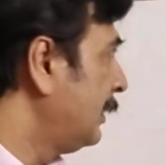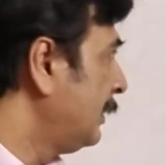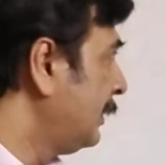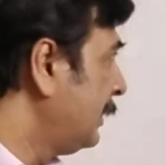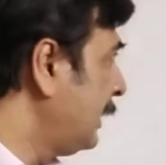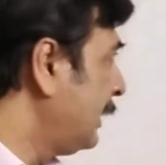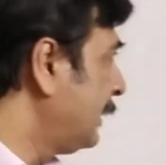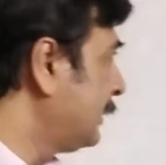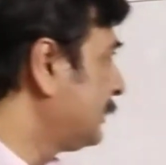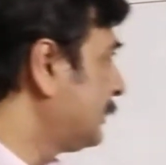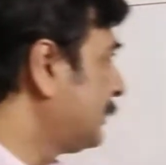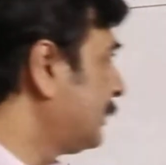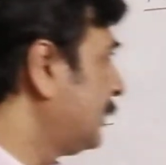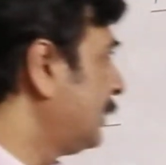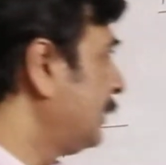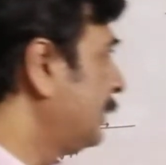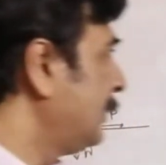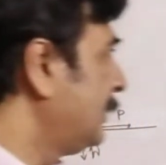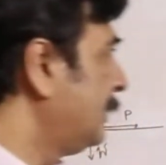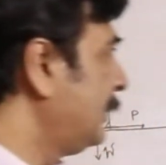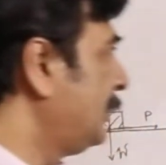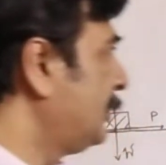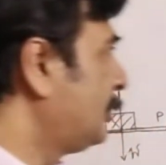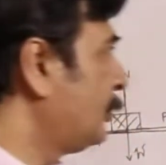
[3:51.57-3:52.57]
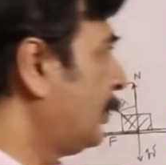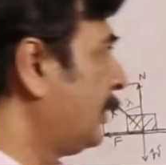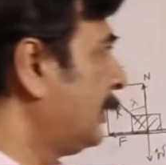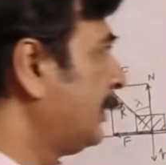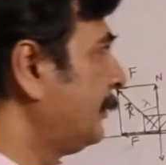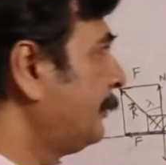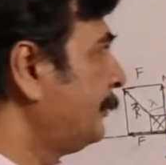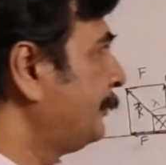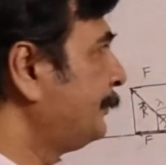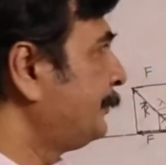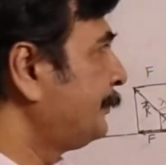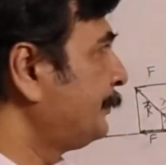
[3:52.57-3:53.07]
Next, this one.
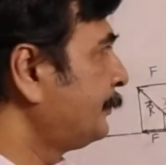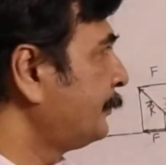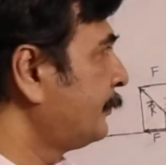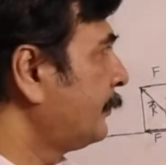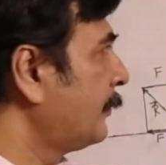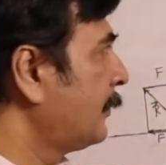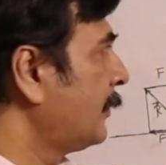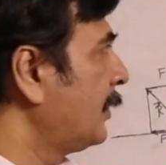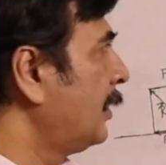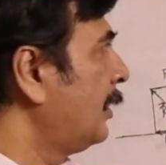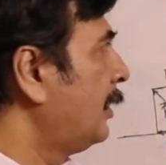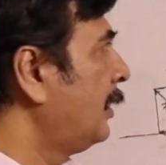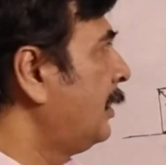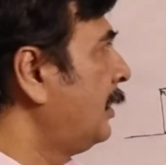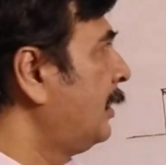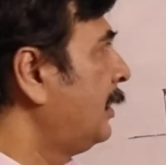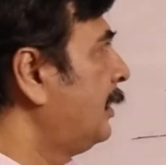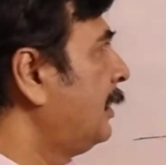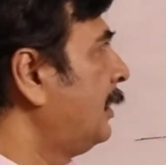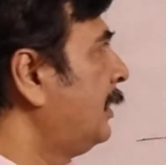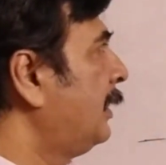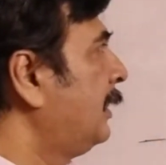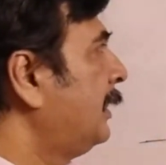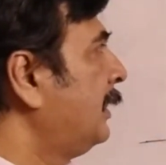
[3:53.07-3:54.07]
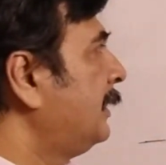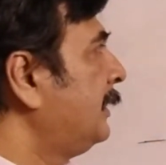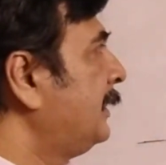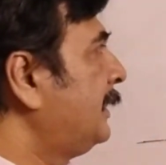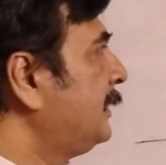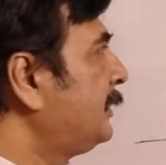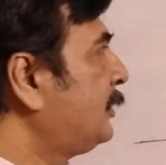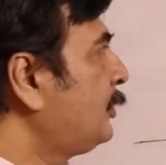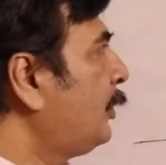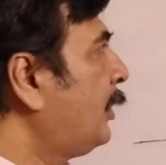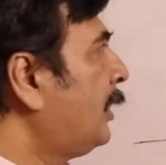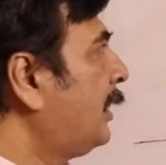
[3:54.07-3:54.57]

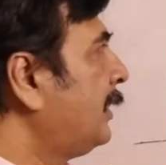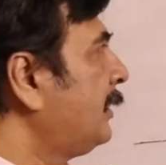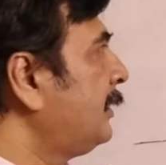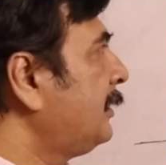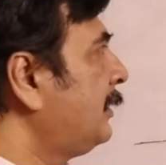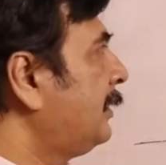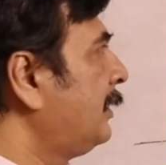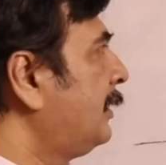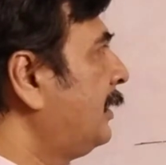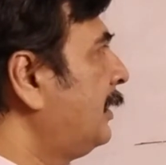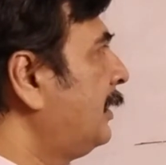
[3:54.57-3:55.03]
This one,